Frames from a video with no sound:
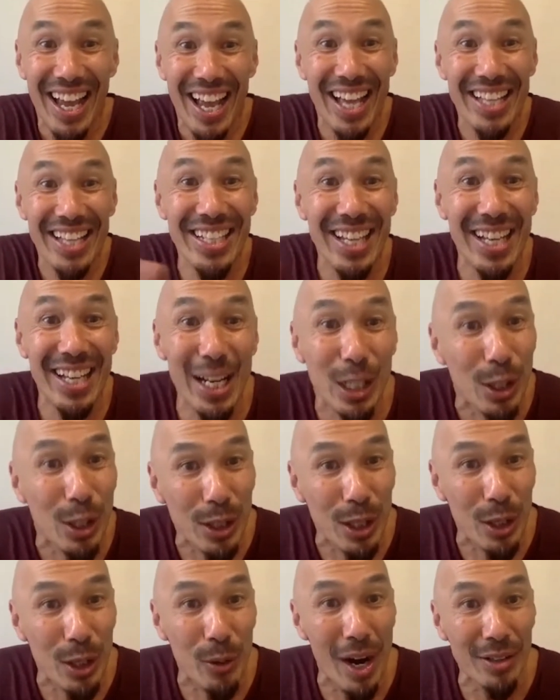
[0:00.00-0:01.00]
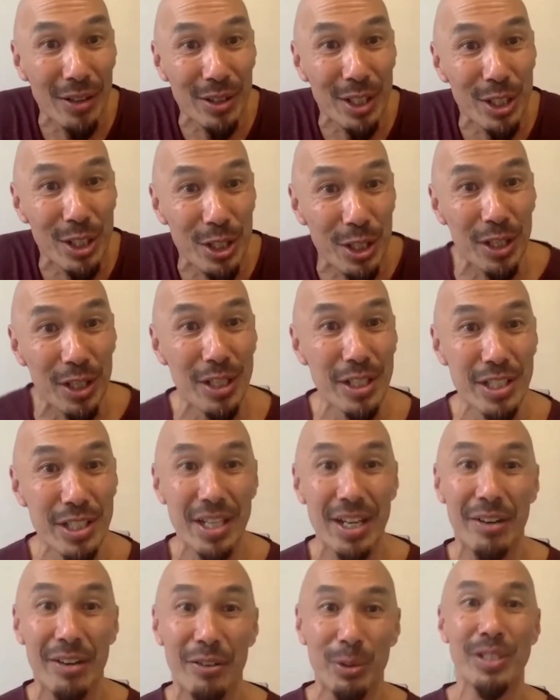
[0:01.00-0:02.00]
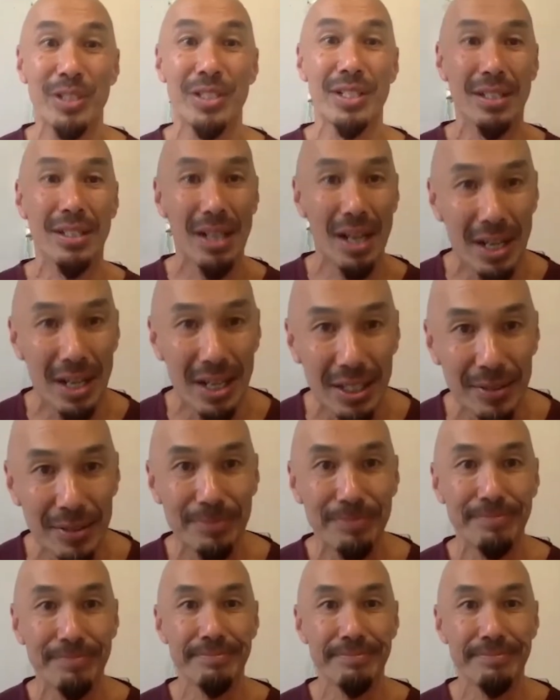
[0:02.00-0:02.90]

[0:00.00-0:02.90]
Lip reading: And yet I'd look around the church and everyone's just kind of,